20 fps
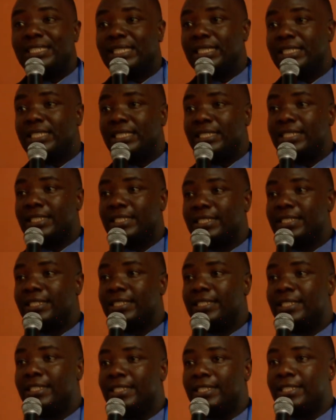it?
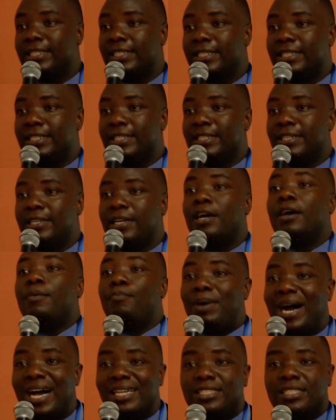
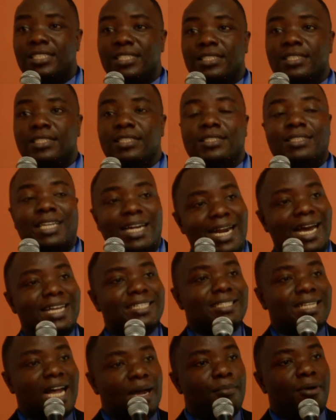But there are
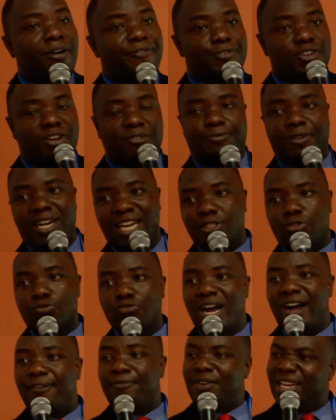some of your friends who
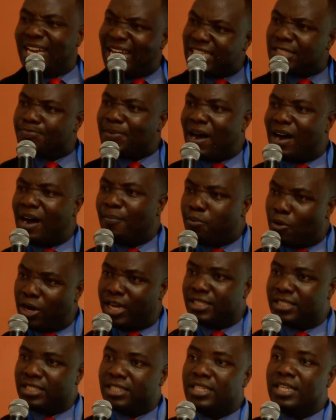have learned
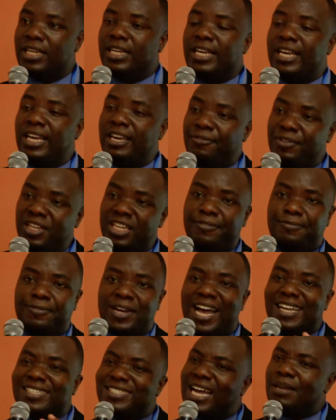PowerPoint, even if
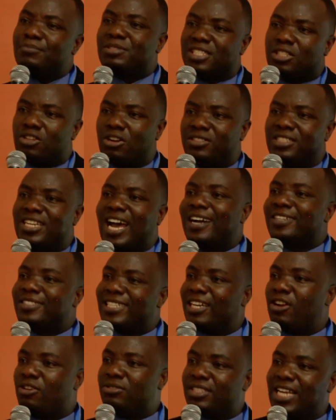exams is
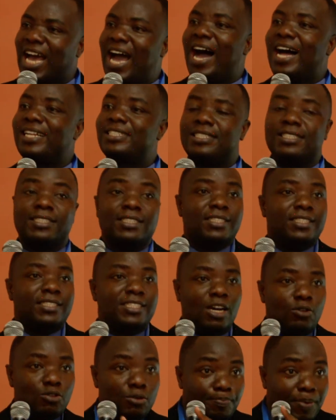conducted on that, they
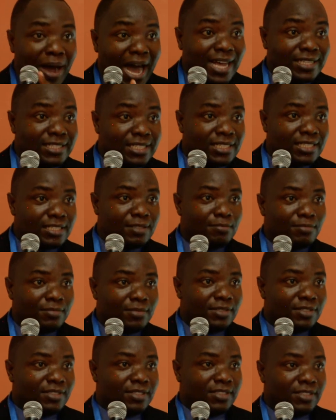will pass
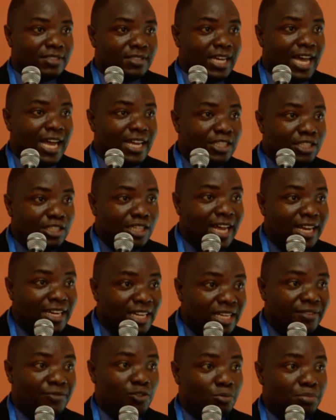and
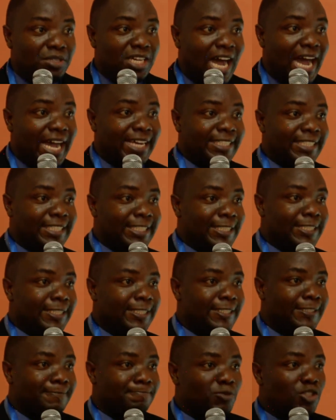leave you behind.
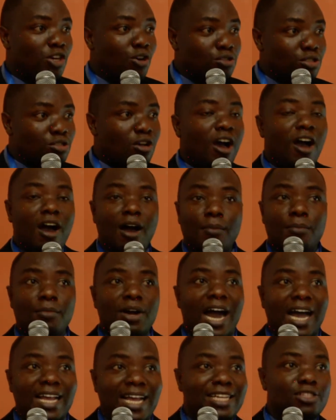They will score
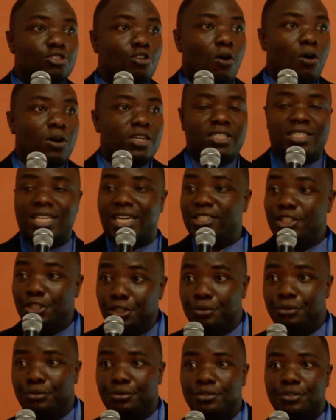higher scores than
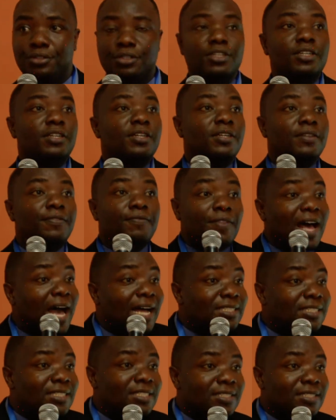you that